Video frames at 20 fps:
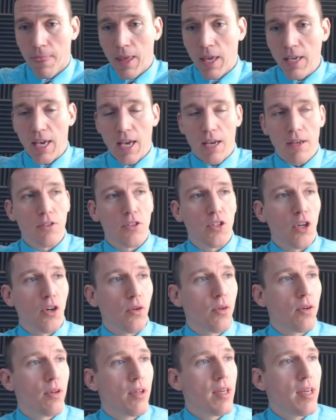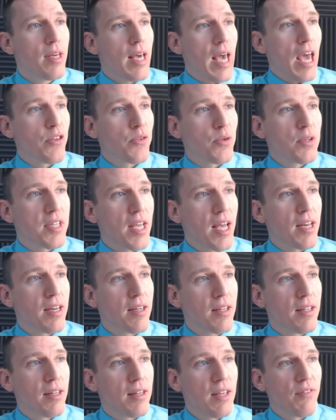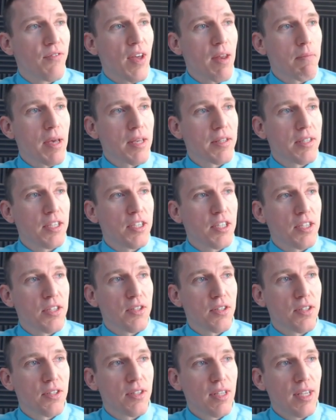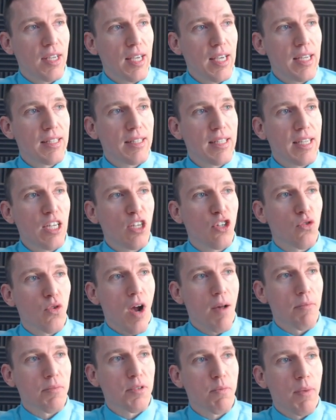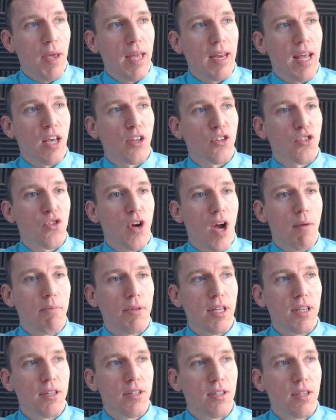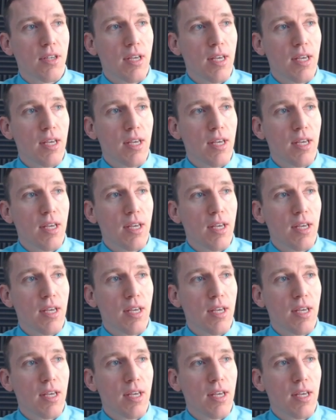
Yeah, so as we said, the event message is et drop Spamhaus drop list.